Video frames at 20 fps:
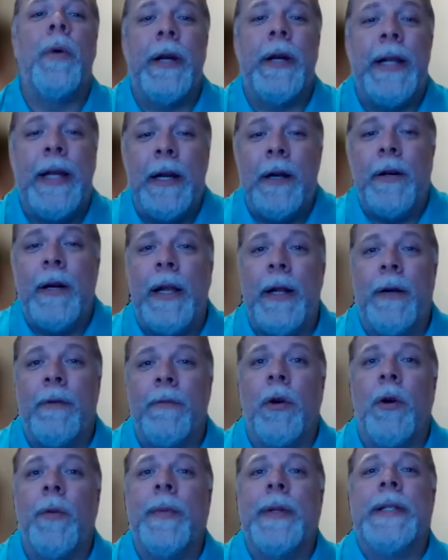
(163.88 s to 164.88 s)
we're here in
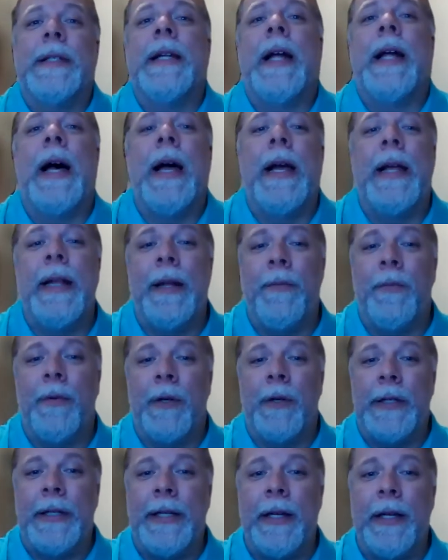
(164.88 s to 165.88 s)
Romans nine, and
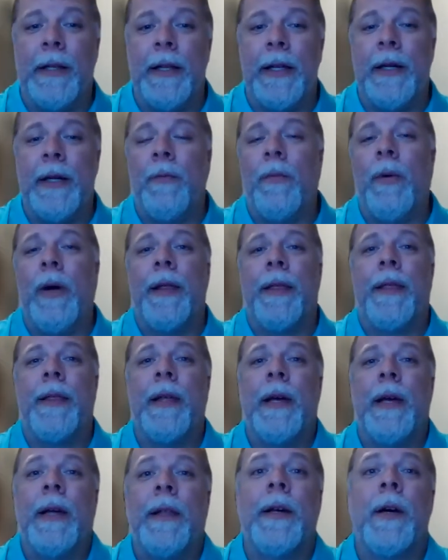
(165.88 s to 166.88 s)
we're dealing with
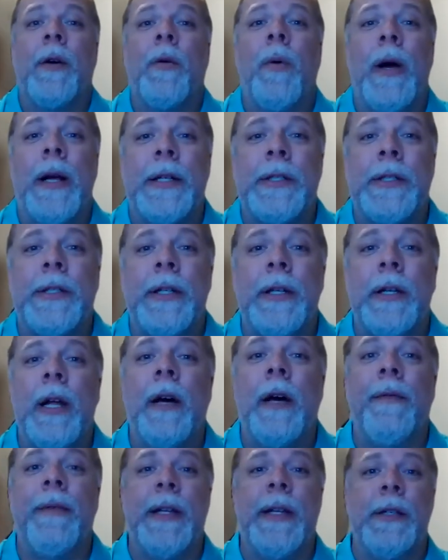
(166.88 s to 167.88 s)
the question
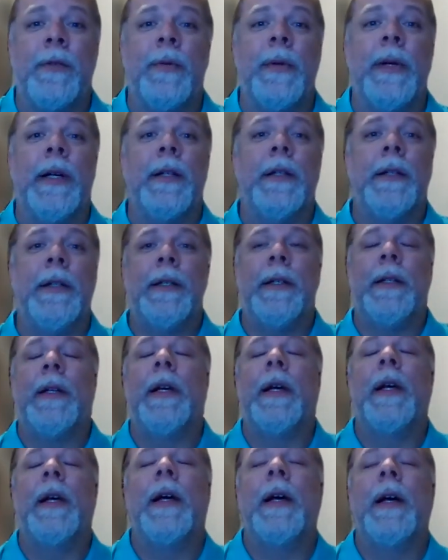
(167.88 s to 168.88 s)
of Israel.
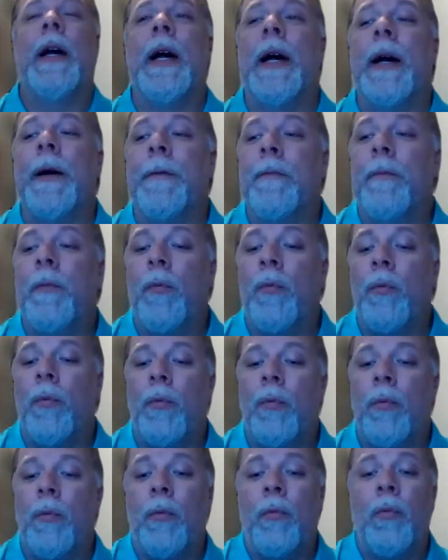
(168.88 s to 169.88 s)
Um,
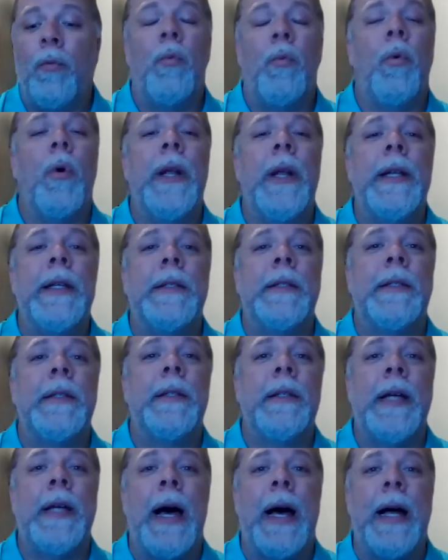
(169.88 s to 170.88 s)
What is
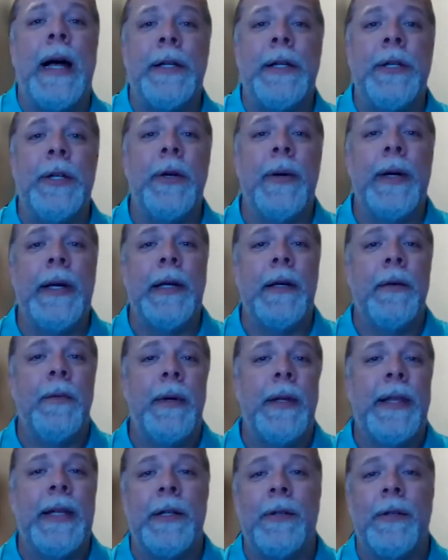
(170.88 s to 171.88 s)
God doing
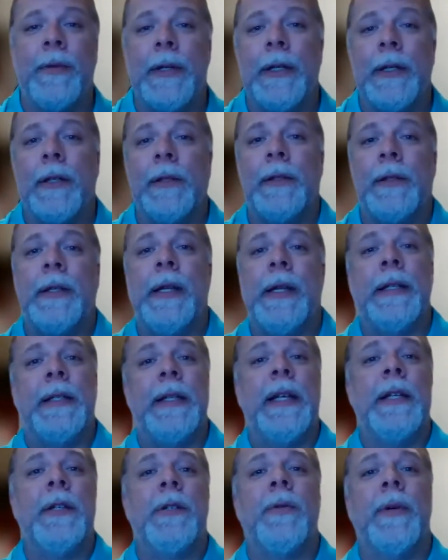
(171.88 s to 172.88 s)
with Israel? Is
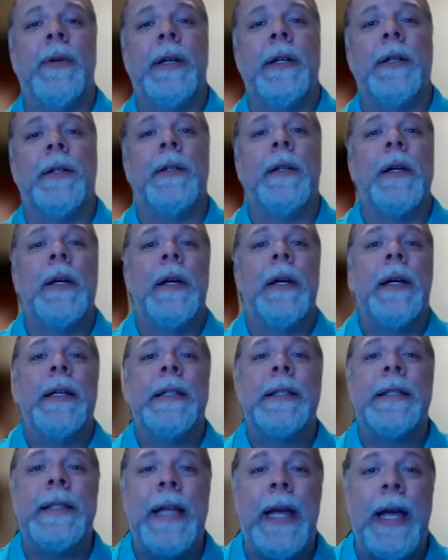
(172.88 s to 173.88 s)
Israel
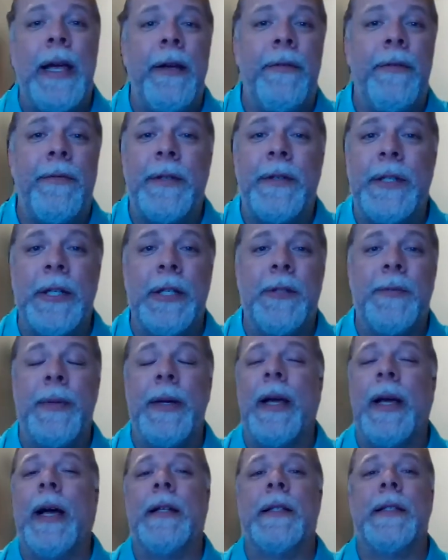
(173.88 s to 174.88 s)
saved just
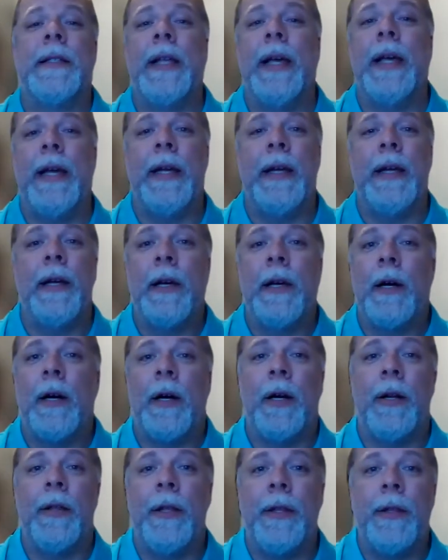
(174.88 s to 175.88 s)
because they
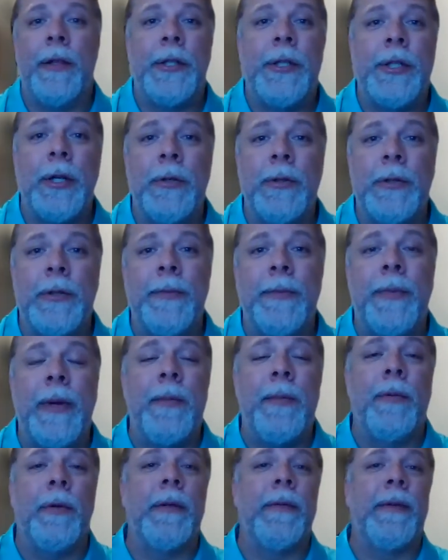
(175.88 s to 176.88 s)
are the, the chosen
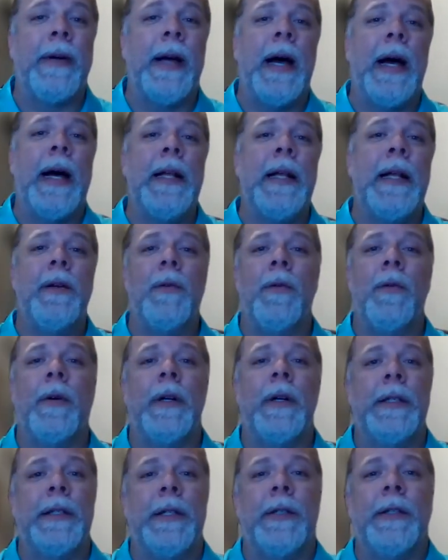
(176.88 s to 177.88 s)
people of God,
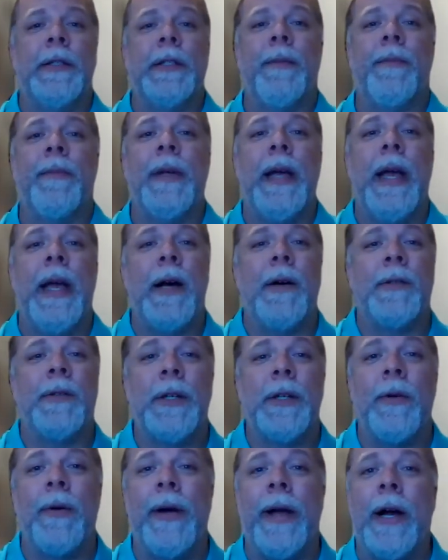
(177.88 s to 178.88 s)
or is there something
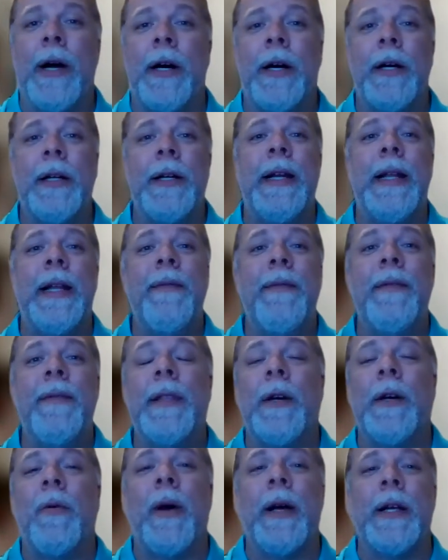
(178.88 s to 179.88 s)
else going on? And
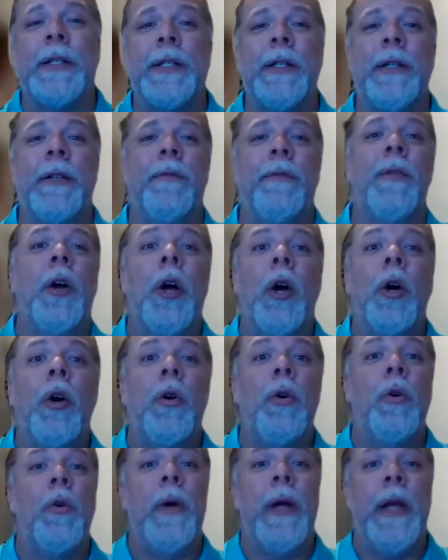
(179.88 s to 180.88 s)
even the question of
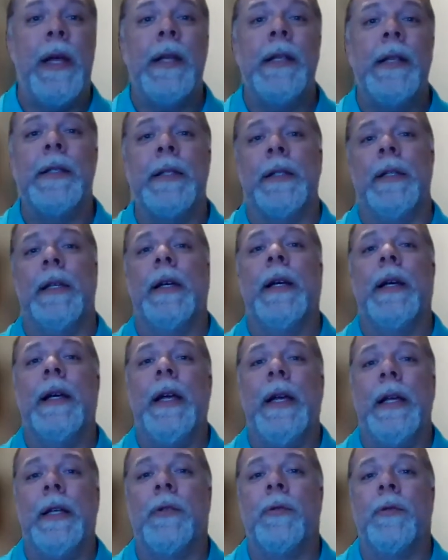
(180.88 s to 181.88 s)
who is
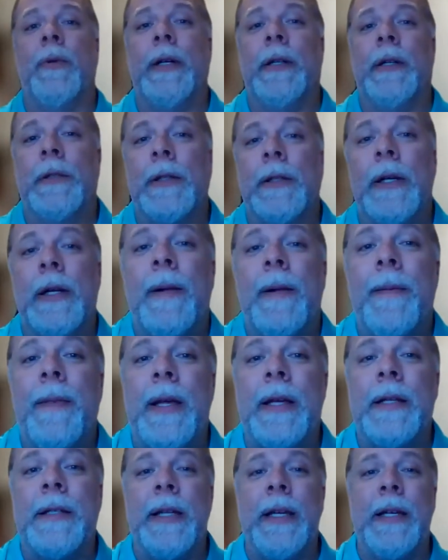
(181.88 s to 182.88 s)
Israel?
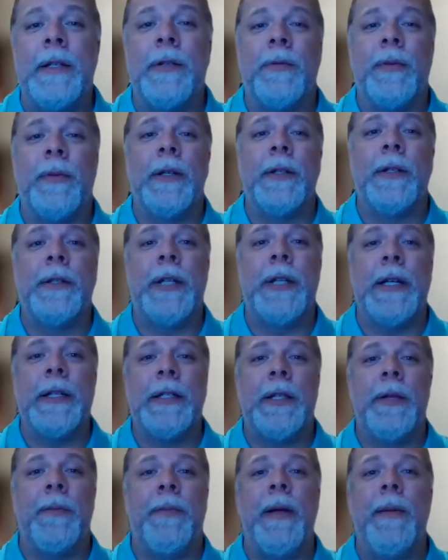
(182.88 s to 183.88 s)
Is Israel
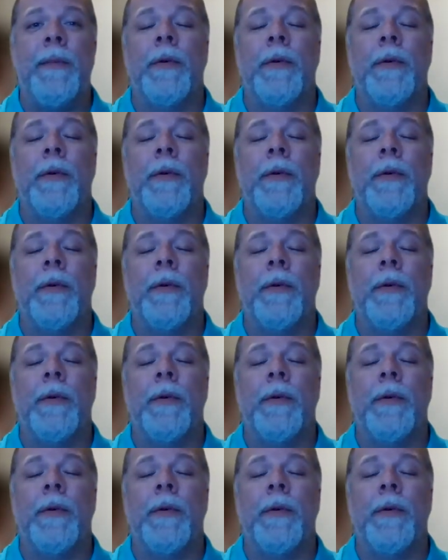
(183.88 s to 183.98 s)
just the